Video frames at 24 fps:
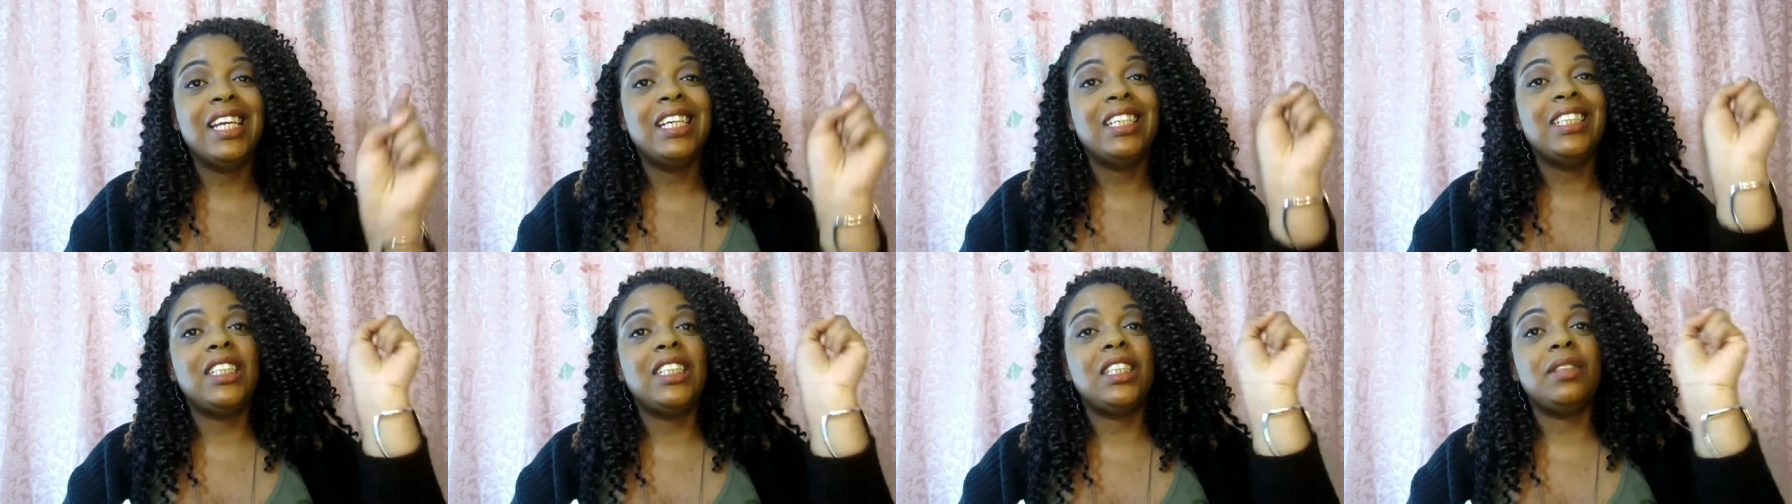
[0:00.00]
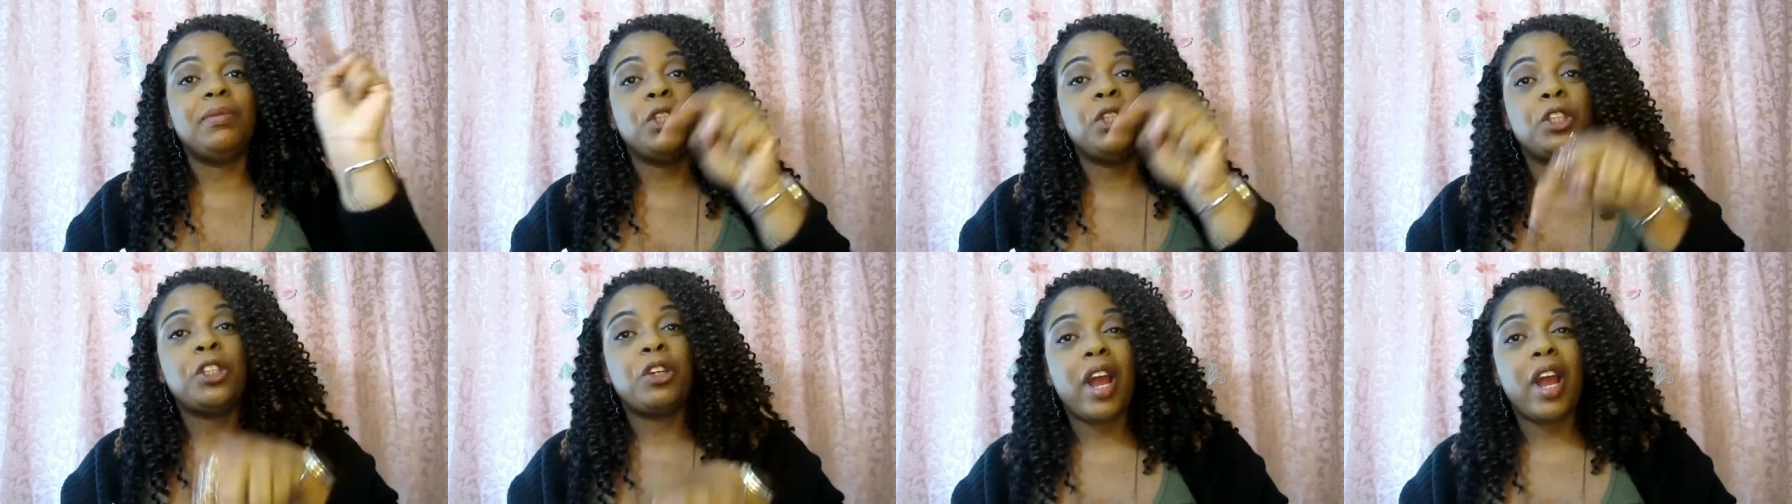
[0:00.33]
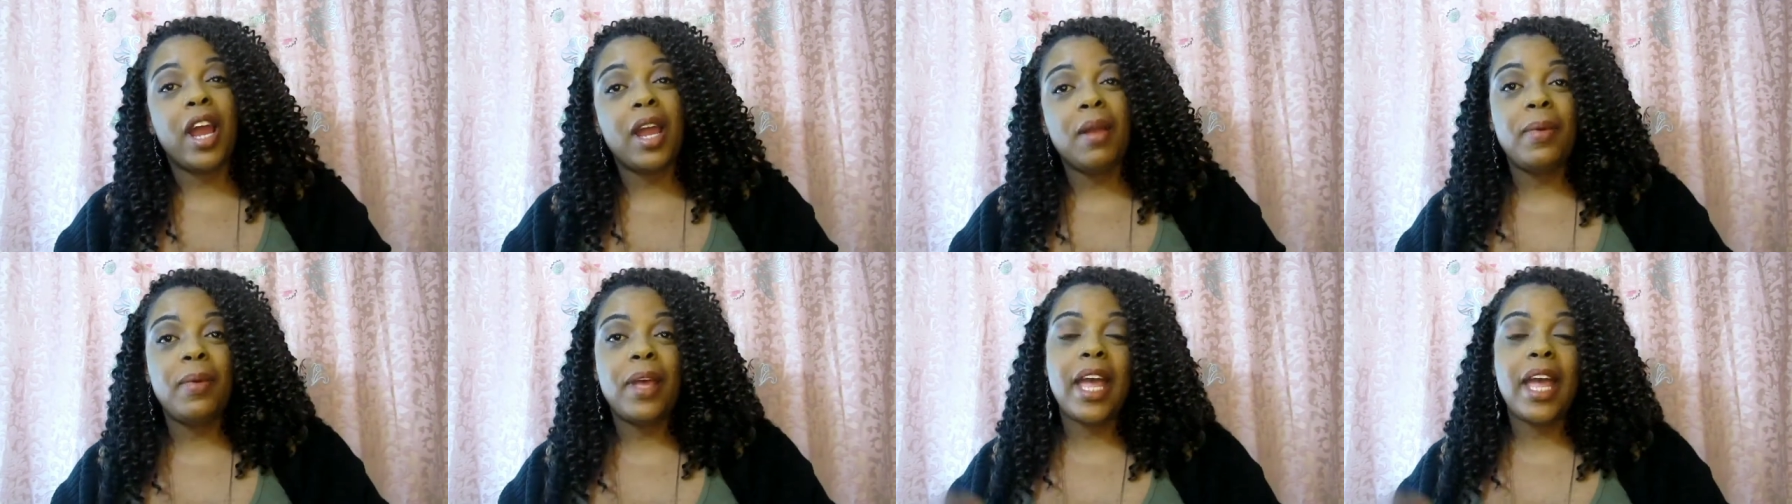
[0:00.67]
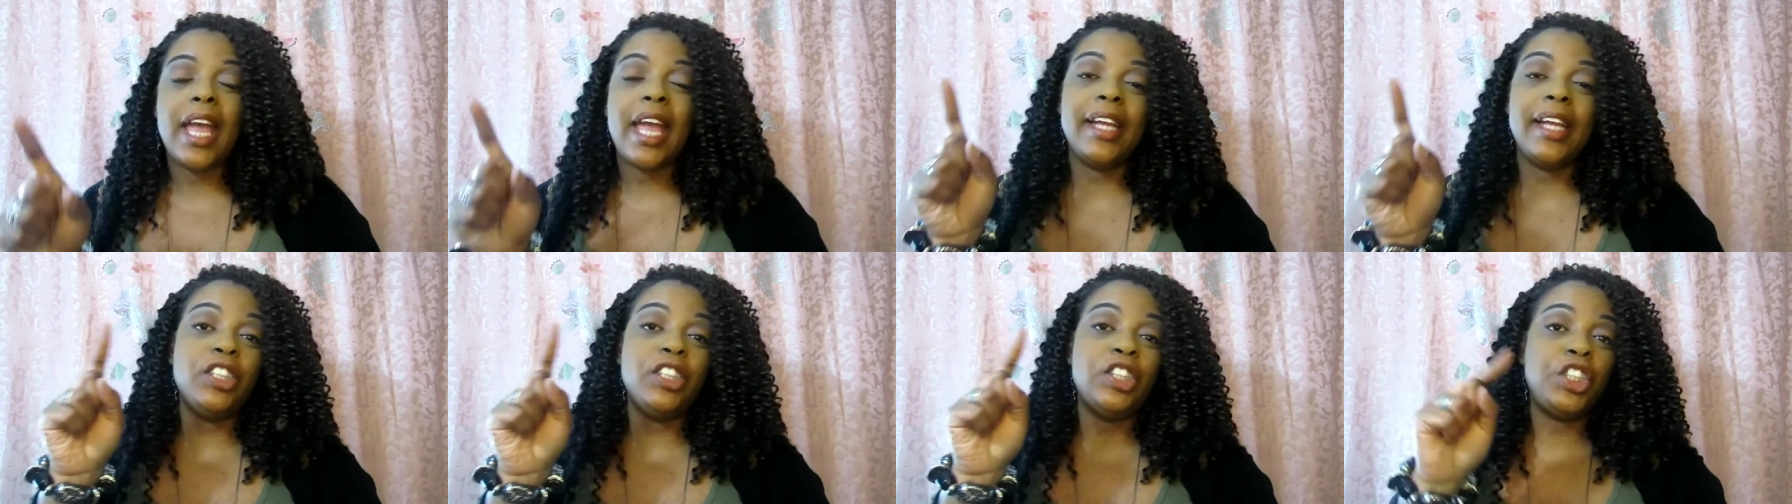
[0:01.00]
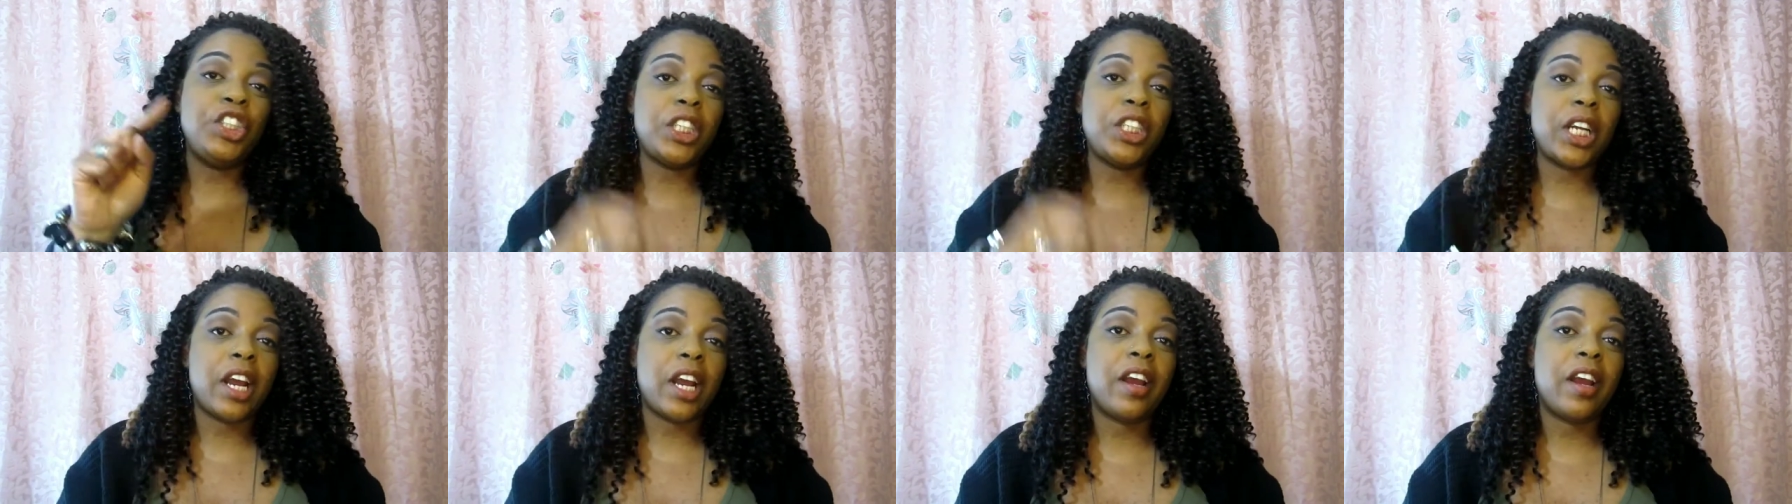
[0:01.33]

subscribe, and share.